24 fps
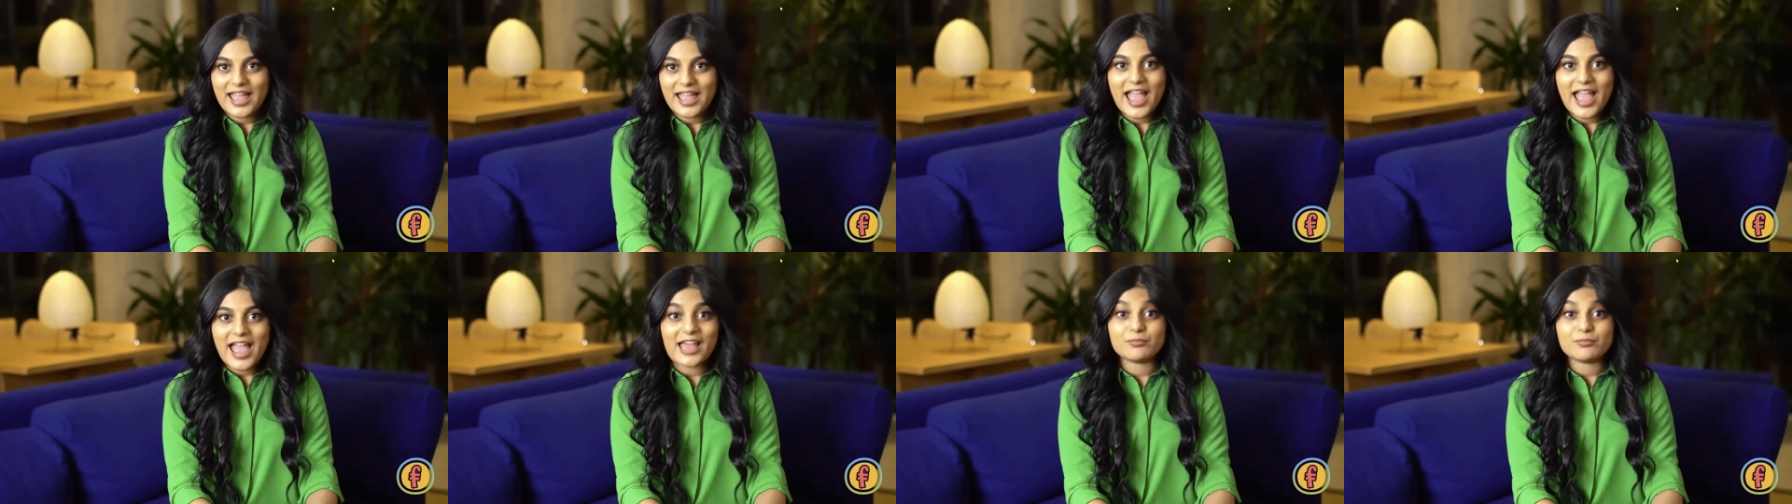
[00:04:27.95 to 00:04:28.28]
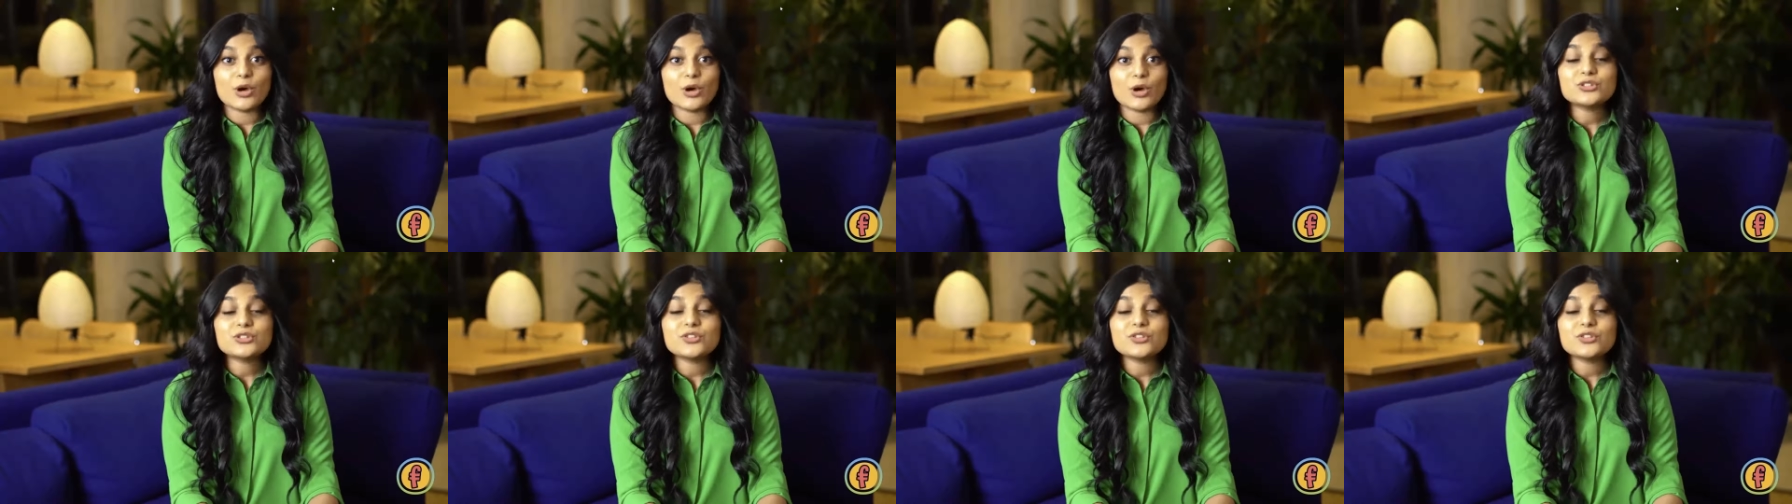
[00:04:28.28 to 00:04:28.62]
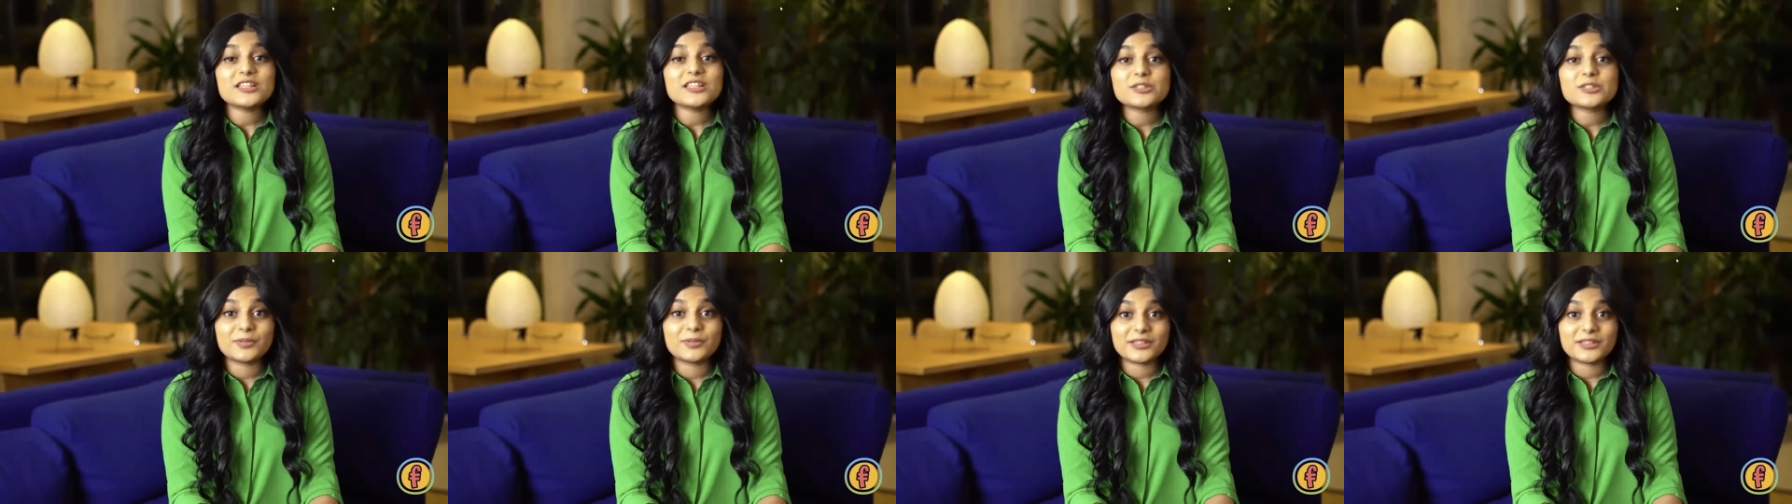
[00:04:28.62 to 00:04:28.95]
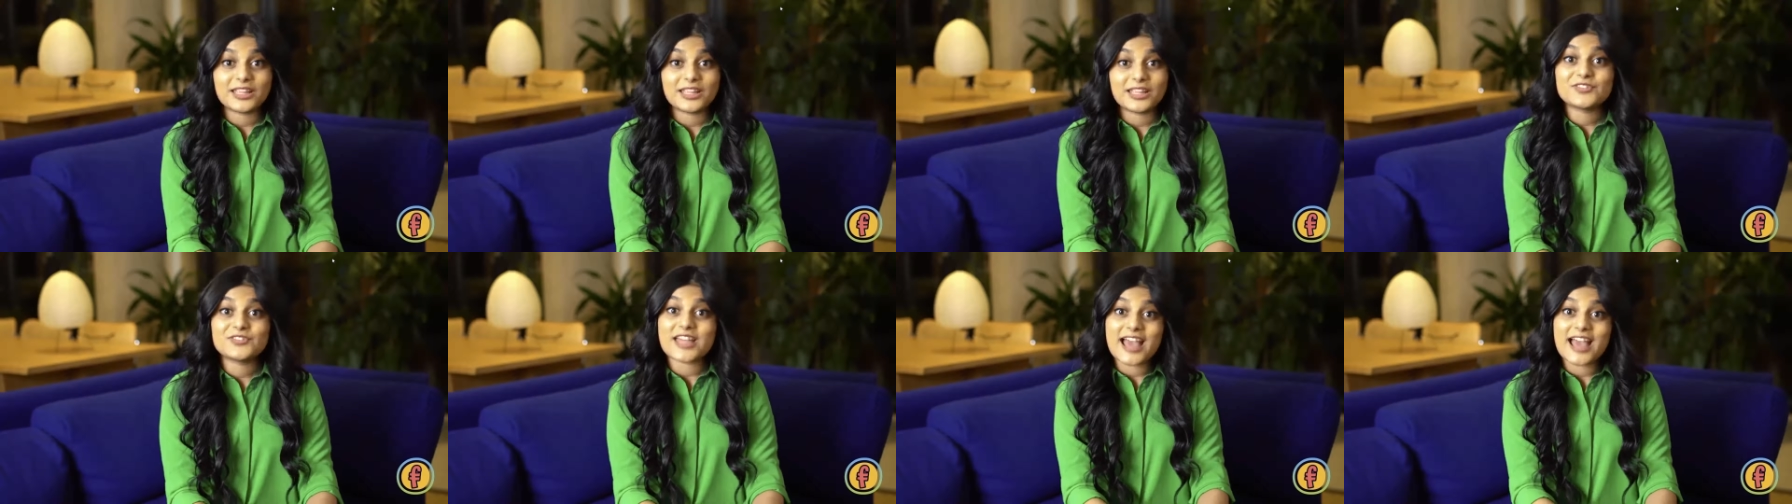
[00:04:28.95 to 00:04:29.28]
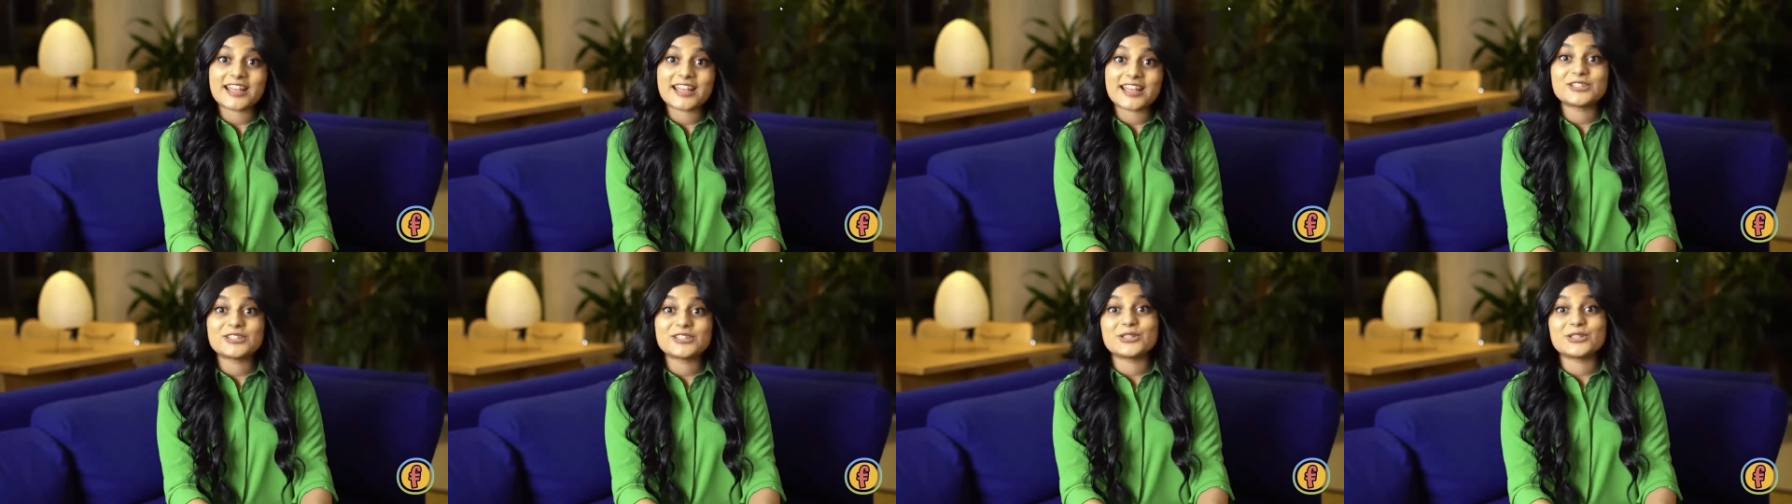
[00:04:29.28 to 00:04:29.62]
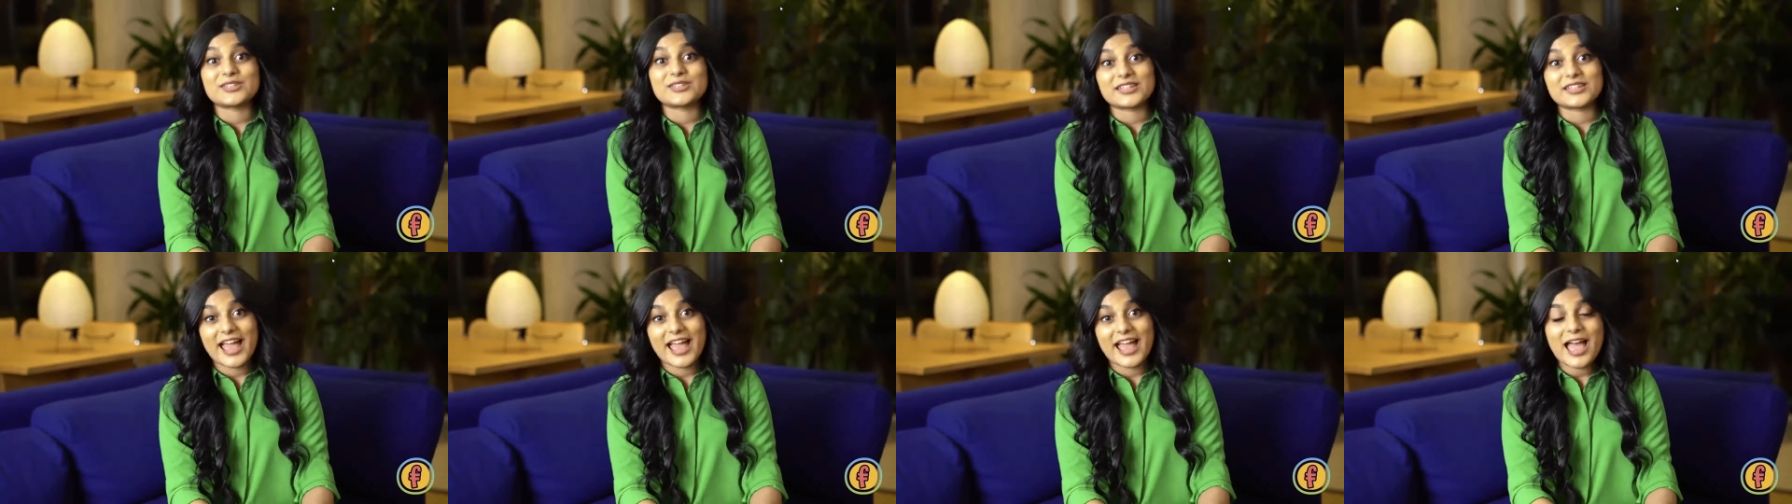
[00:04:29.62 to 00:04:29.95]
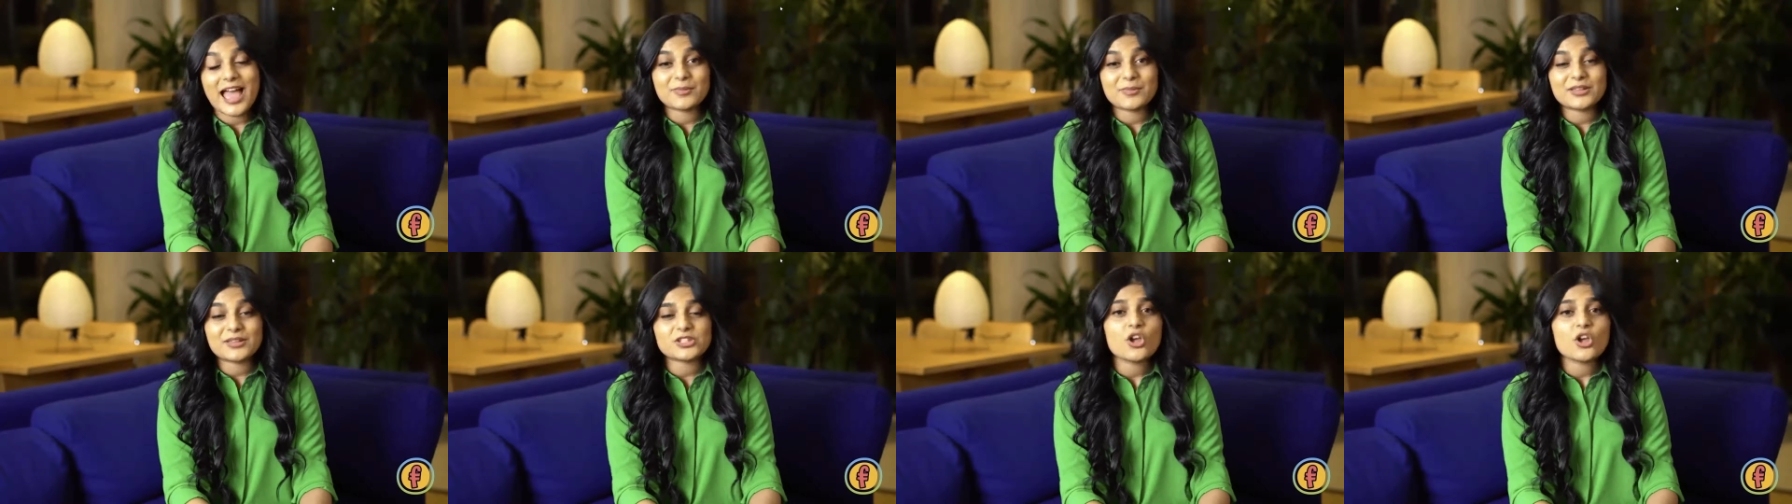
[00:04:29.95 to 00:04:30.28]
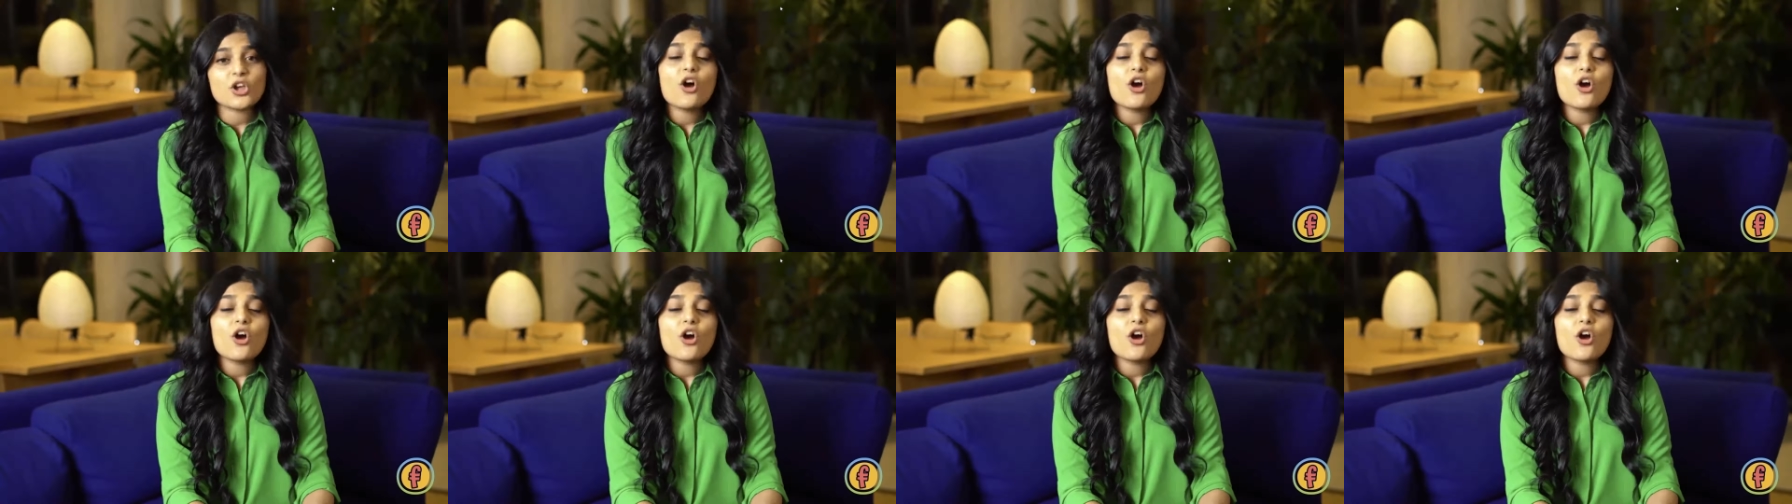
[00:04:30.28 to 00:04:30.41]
And most of these beliefs, attitudes, and habits